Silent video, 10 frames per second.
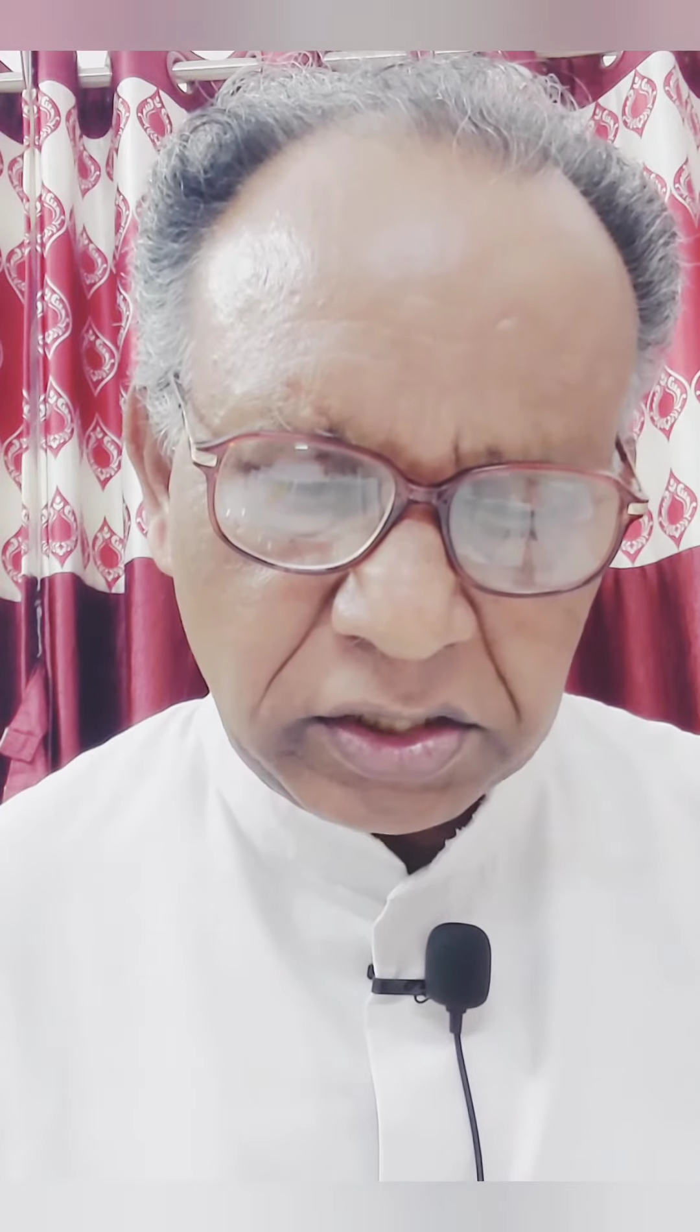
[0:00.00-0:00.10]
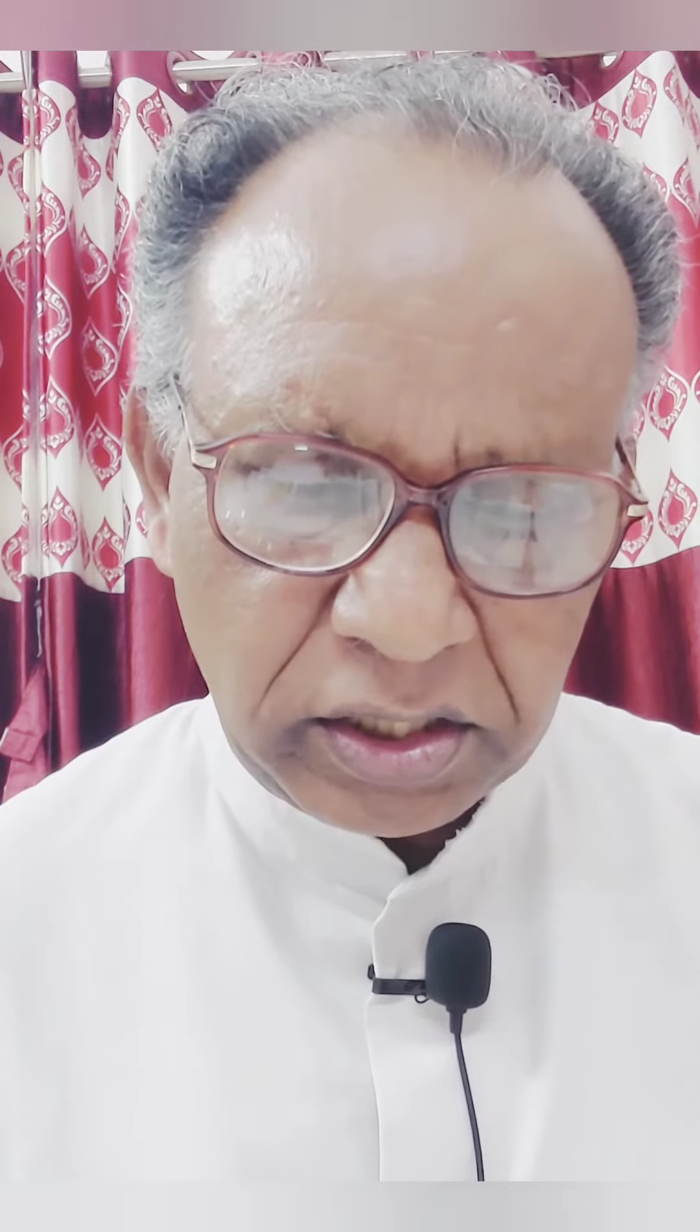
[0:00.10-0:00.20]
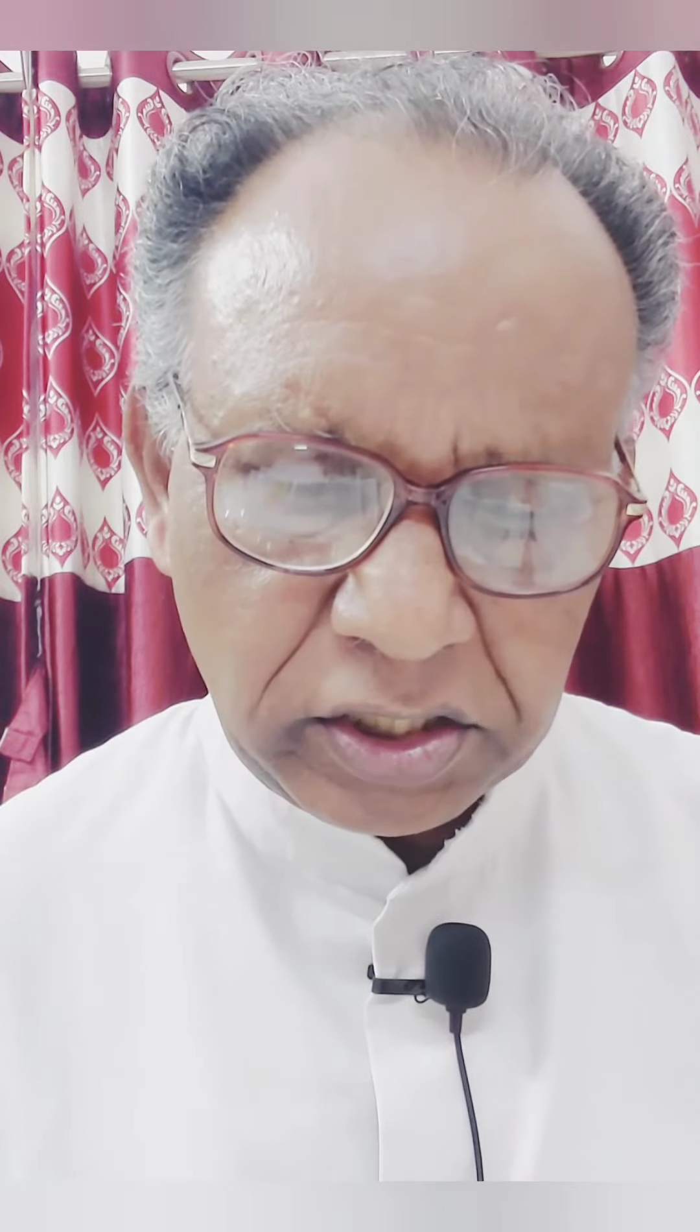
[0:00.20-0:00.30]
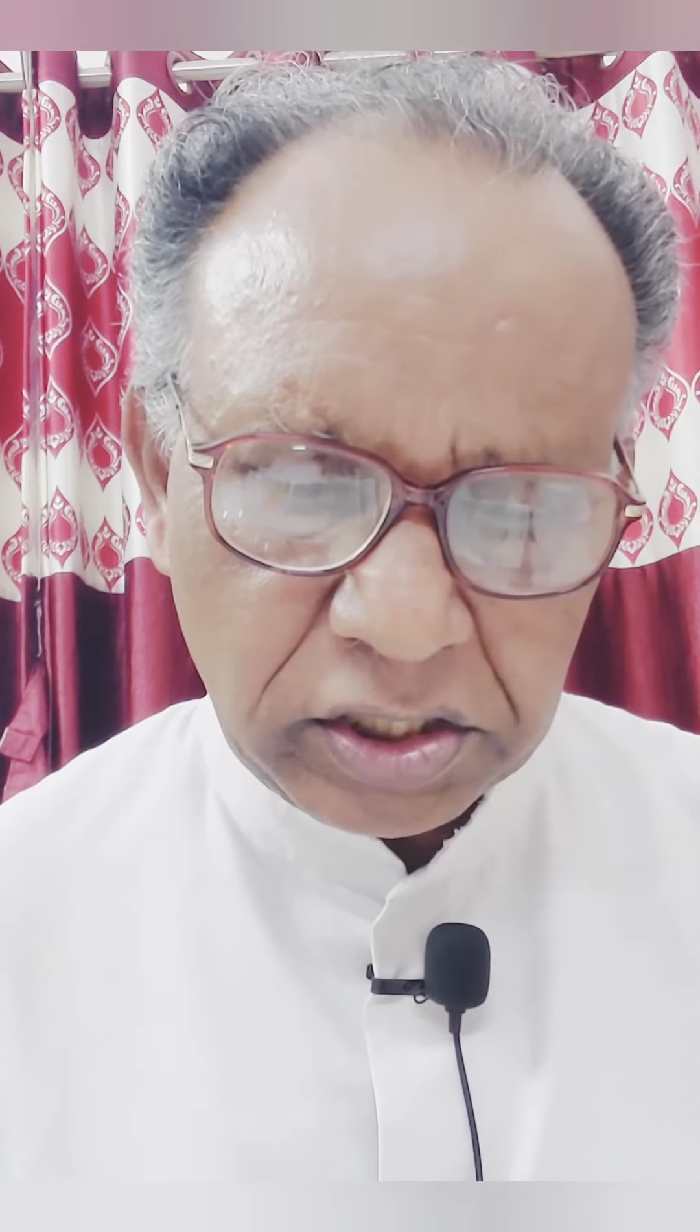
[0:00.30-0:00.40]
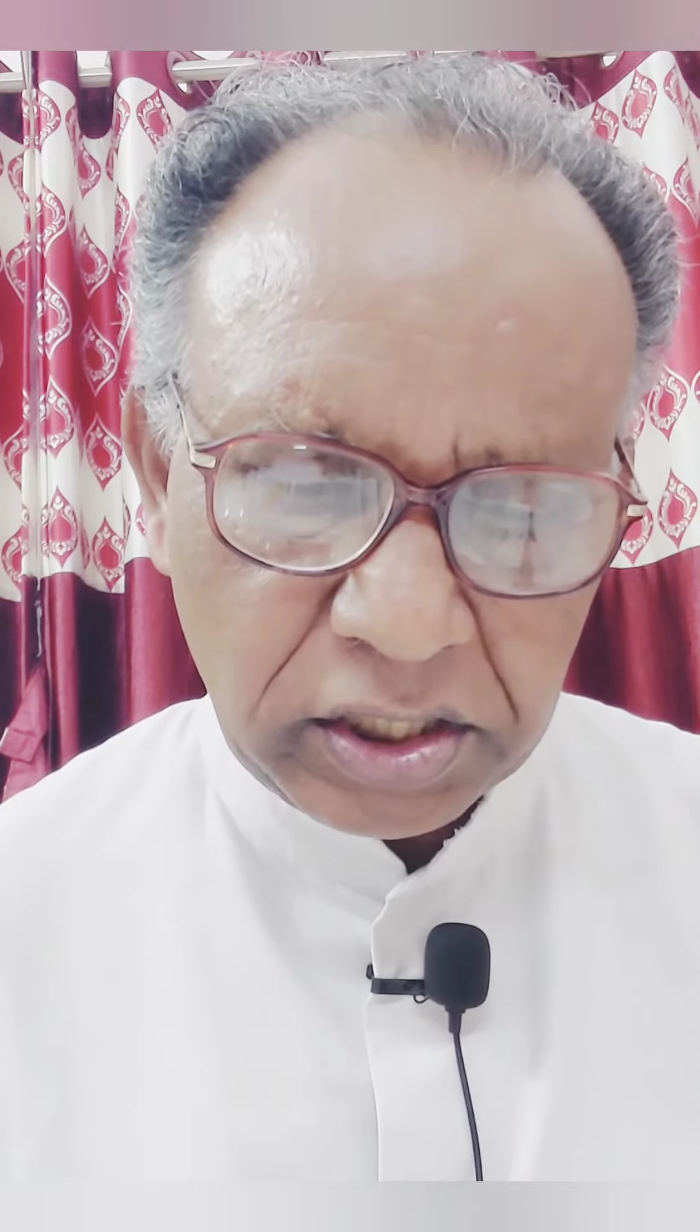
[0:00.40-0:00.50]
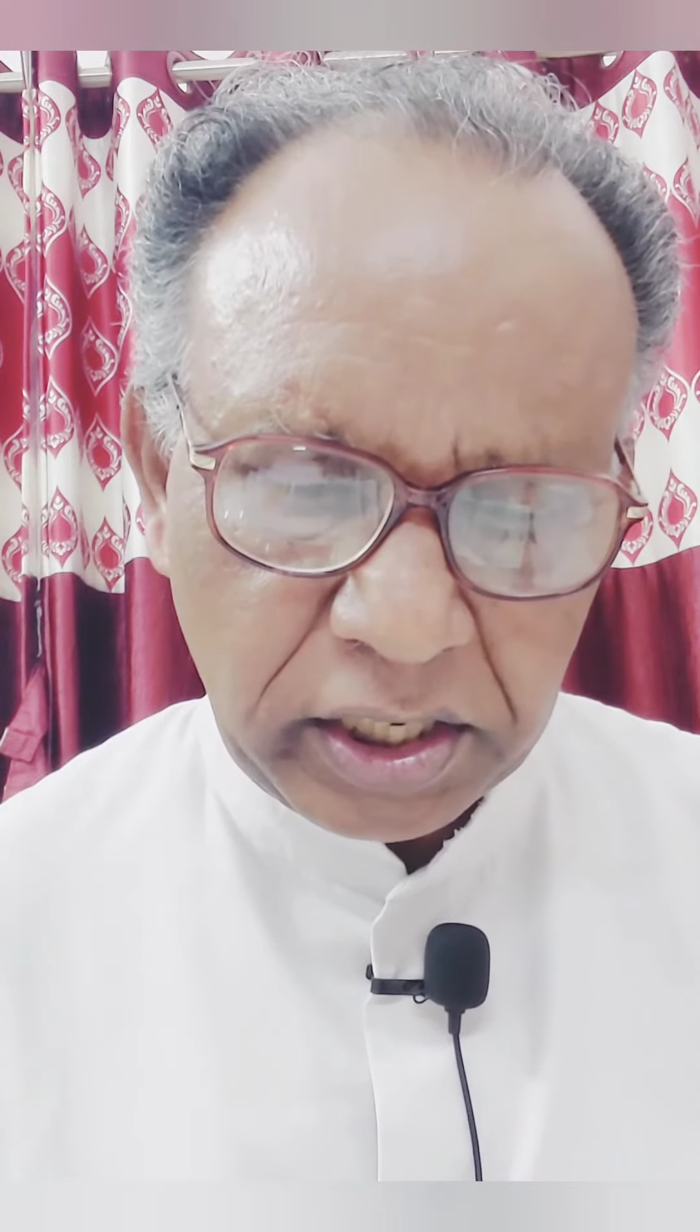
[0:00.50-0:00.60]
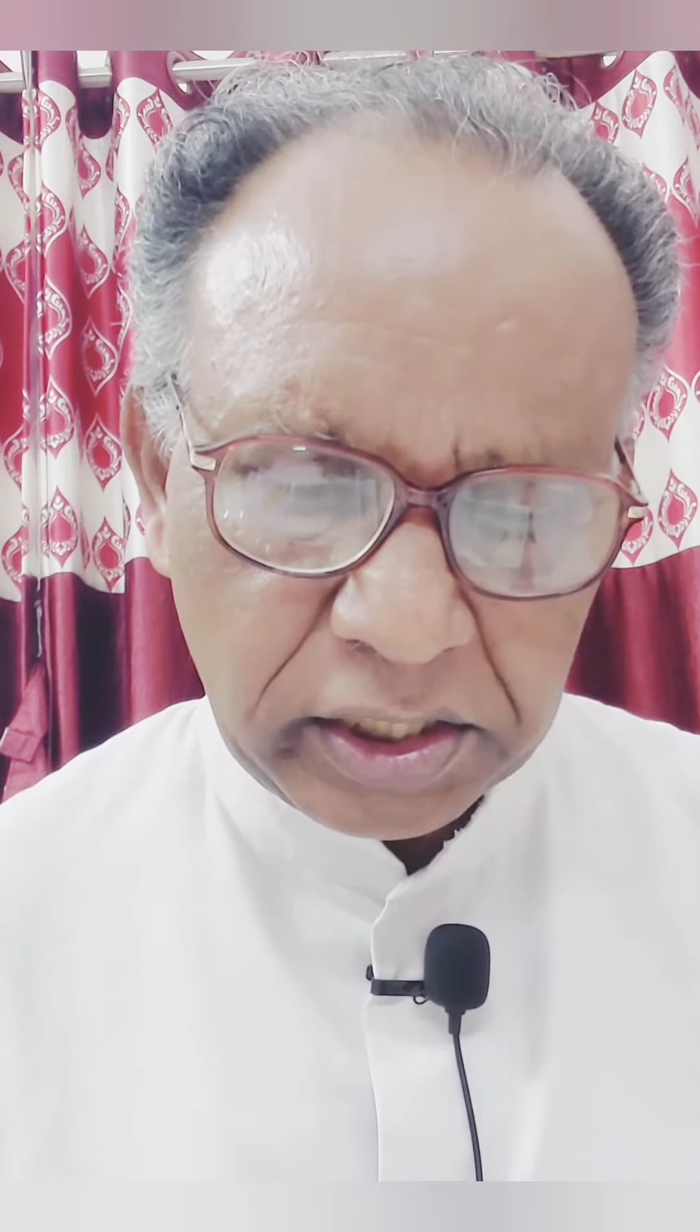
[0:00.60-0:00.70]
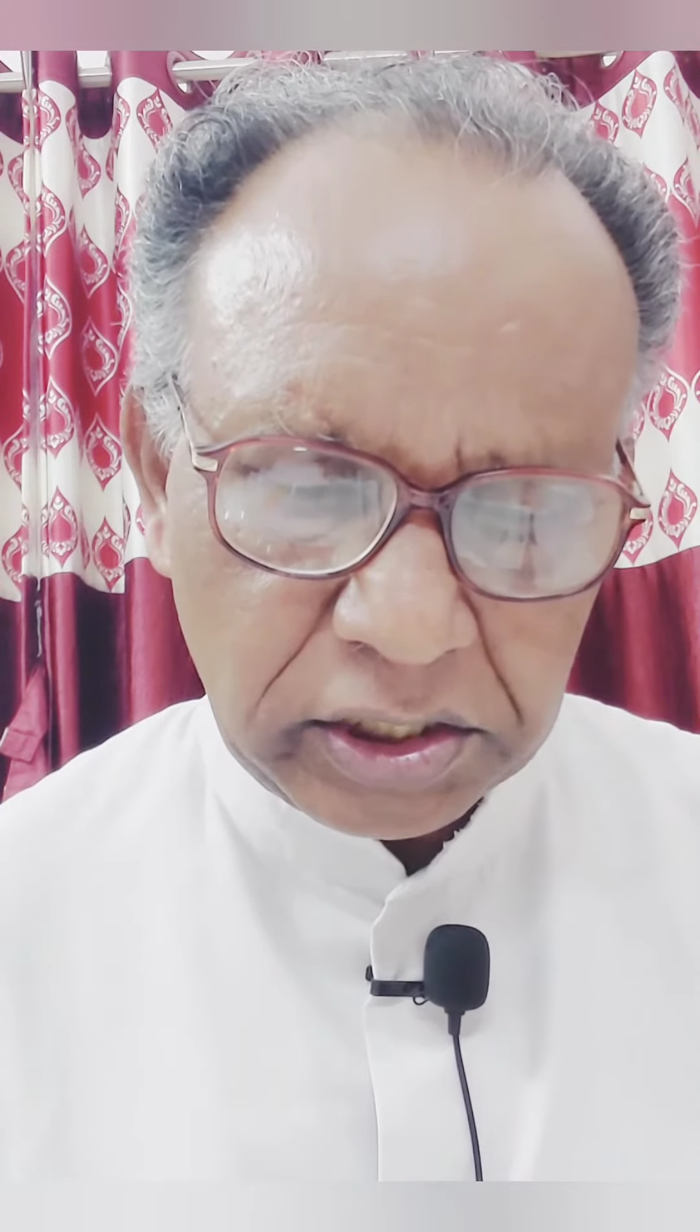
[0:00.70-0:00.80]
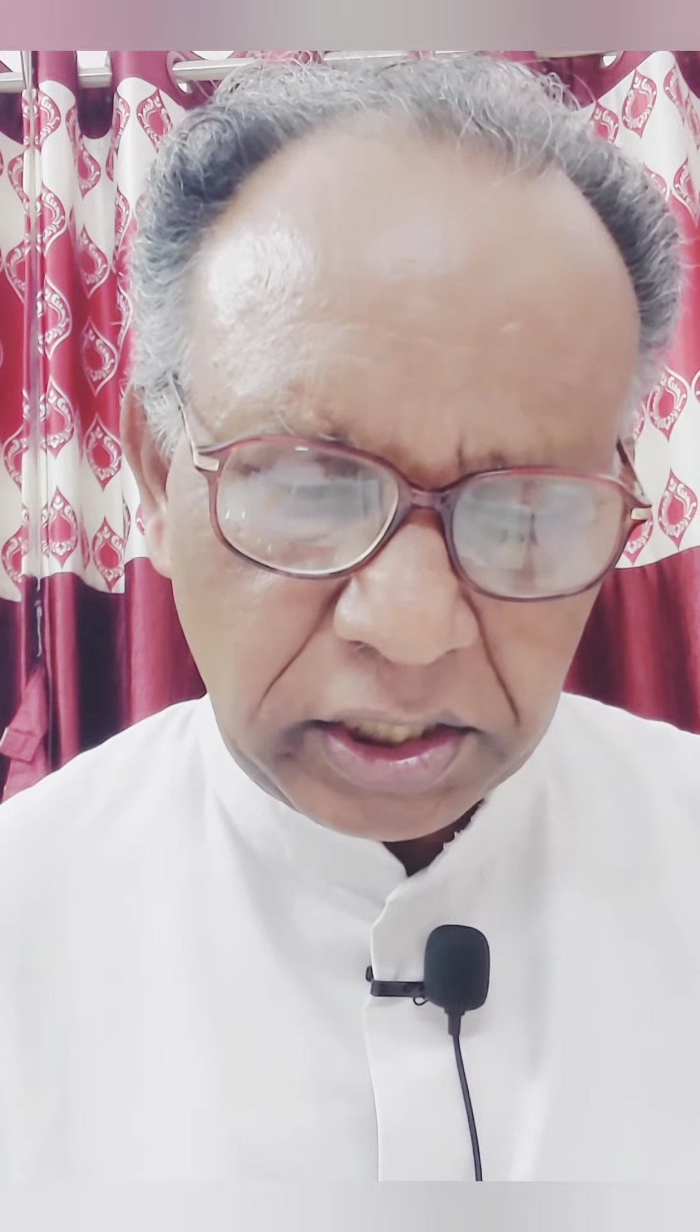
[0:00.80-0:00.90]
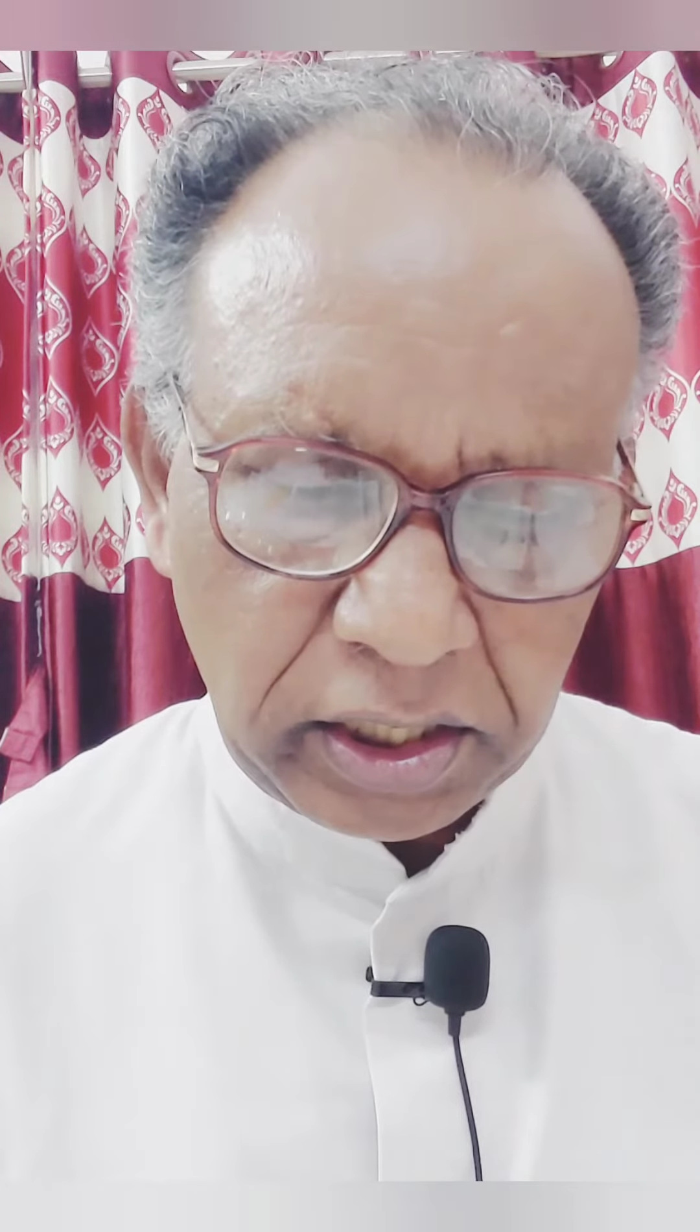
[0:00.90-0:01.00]

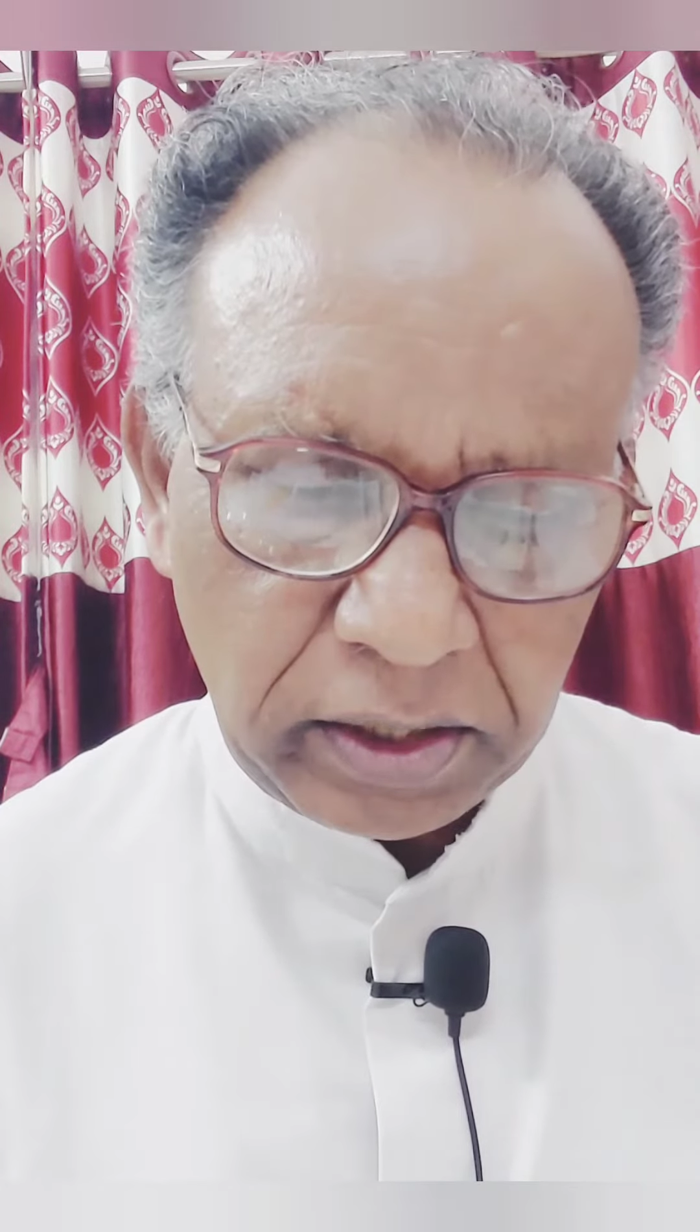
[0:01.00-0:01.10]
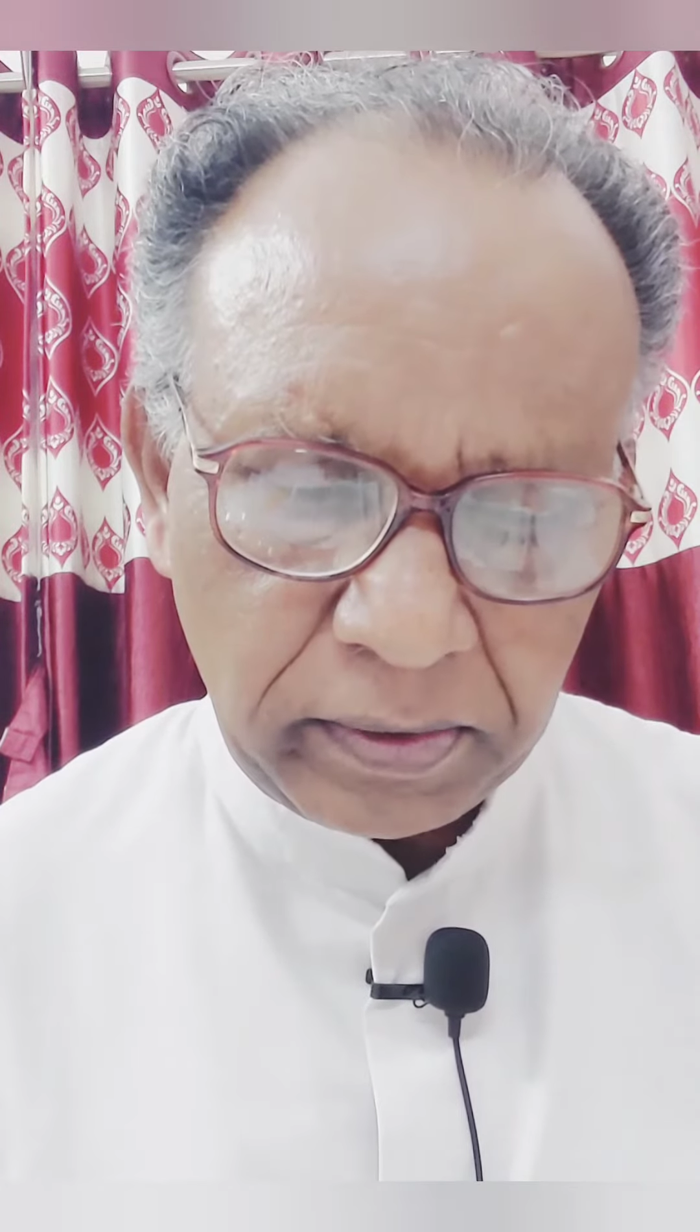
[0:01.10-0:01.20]
destruction.